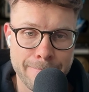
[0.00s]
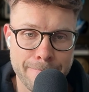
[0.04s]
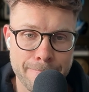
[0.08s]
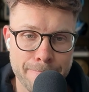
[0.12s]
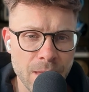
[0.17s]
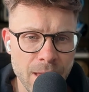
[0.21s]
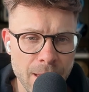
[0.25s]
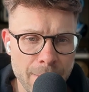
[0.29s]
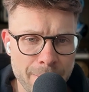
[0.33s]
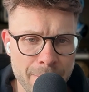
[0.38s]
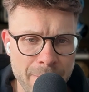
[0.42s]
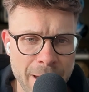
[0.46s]

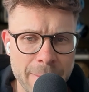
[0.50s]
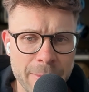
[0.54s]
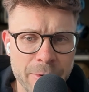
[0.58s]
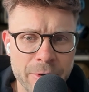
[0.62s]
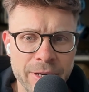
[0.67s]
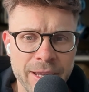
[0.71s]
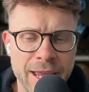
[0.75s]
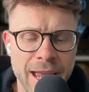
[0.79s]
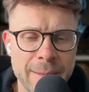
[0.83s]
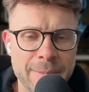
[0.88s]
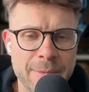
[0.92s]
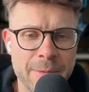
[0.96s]
memory
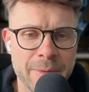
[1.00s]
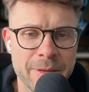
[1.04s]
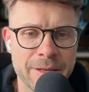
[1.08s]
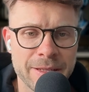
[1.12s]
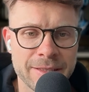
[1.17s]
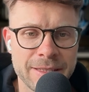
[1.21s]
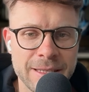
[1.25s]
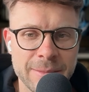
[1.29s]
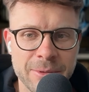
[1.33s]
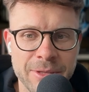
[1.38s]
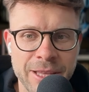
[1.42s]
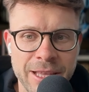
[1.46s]

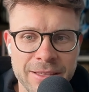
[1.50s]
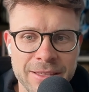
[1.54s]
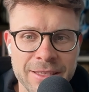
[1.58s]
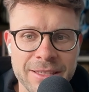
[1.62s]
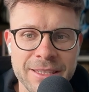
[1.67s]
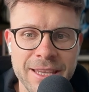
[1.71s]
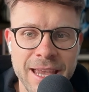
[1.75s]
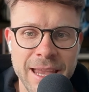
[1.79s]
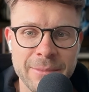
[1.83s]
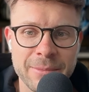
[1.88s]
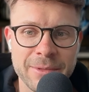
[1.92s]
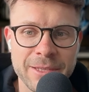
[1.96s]
capability, but at the
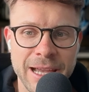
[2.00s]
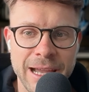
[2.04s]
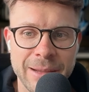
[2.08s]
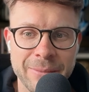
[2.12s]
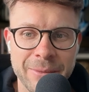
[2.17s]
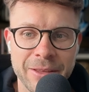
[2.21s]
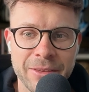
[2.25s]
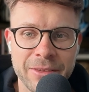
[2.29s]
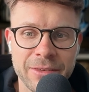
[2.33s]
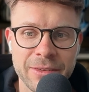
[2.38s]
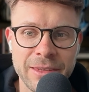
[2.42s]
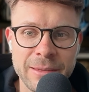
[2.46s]
same time,
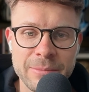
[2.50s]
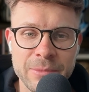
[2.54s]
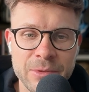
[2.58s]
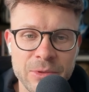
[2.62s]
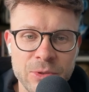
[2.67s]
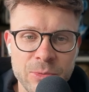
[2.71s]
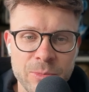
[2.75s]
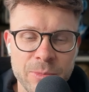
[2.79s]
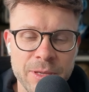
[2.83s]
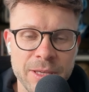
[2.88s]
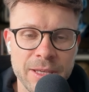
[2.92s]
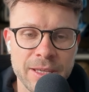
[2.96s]
it seems to
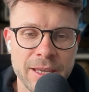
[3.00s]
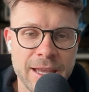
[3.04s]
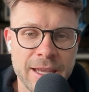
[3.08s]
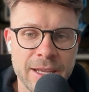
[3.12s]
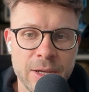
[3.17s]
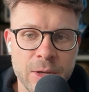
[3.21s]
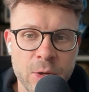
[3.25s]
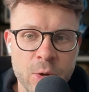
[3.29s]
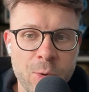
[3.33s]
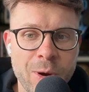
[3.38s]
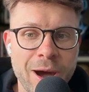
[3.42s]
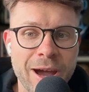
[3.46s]
be
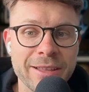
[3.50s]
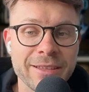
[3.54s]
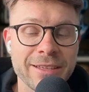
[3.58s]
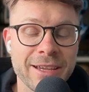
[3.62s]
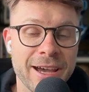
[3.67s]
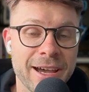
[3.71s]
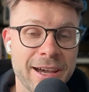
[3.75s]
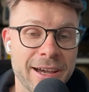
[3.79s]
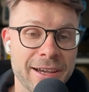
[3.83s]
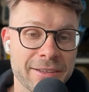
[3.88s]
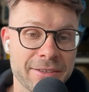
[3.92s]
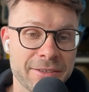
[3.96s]
quite
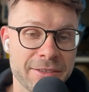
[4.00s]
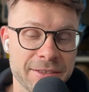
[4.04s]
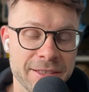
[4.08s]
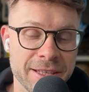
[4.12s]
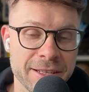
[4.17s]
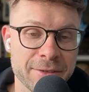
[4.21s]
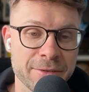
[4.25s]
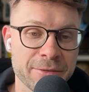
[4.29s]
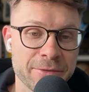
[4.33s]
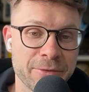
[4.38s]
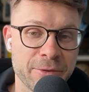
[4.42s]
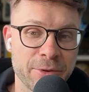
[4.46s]
high
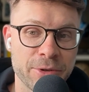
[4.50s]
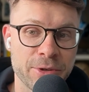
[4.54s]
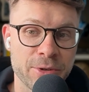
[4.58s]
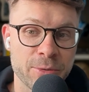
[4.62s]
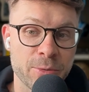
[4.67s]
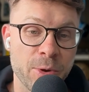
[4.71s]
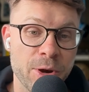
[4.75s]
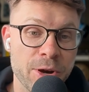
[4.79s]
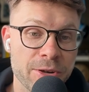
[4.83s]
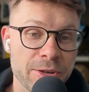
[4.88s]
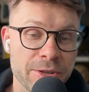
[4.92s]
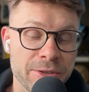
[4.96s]
still for the
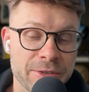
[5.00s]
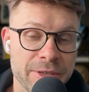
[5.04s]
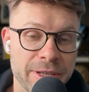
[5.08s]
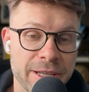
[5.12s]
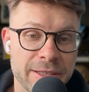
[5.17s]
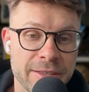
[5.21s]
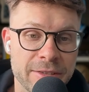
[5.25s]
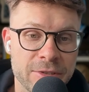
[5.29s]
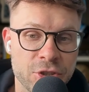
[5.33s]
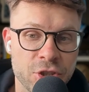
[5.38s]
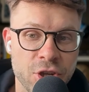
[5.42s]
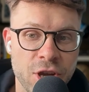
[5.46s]
world. It
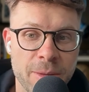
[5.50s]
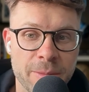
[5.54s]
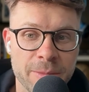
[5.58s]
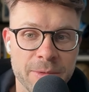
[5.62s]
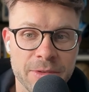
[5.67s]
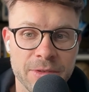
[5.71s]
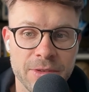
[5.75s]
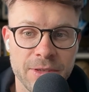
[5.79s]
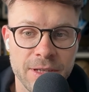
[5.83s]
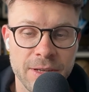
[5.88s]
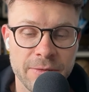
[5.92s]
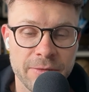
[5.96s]
jumped
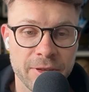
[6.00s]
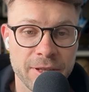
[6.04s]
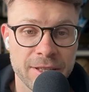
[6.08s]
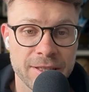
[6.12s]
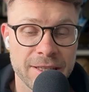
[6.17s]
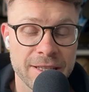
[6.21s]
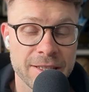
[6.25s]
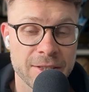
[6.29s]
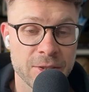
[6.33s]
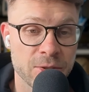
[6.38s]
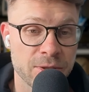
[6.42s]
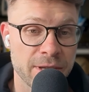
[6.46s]
significantly
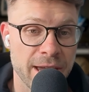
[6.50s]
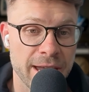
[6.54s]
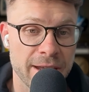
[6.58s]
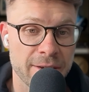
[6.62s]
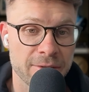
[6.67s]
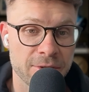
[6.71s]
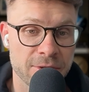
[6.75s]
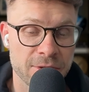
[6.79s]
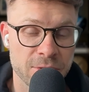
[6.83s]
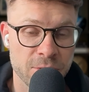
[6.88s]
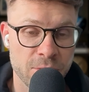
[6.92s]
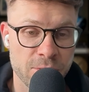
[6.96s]
today on the
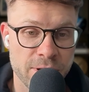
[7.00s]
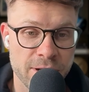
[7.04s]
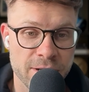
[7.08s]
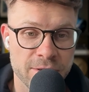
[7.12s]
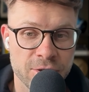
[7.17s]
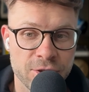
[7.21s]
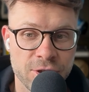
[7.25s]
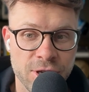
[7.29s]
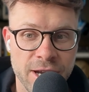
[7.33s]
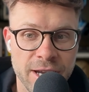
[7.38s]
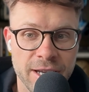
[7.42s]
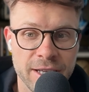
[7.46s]
stock
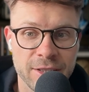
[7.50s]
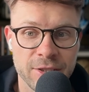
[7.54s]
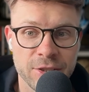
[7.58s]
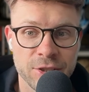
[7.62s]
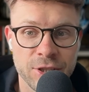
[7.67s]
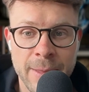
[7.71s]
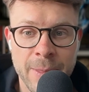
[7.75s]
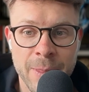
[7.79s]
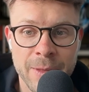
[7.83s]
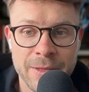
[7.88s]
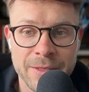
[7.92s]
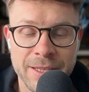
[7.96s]
exchange.
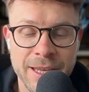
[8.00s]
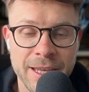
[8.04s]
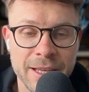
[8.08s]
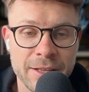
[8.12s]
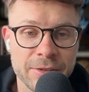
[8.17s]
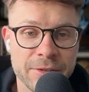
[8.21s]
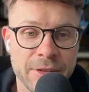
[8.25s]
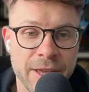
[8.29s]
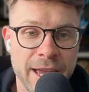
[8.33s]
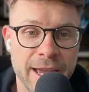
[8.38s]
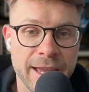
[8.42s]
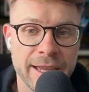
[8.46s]
Single
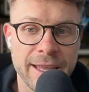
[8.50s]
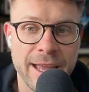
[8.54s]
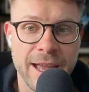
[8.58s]
day, I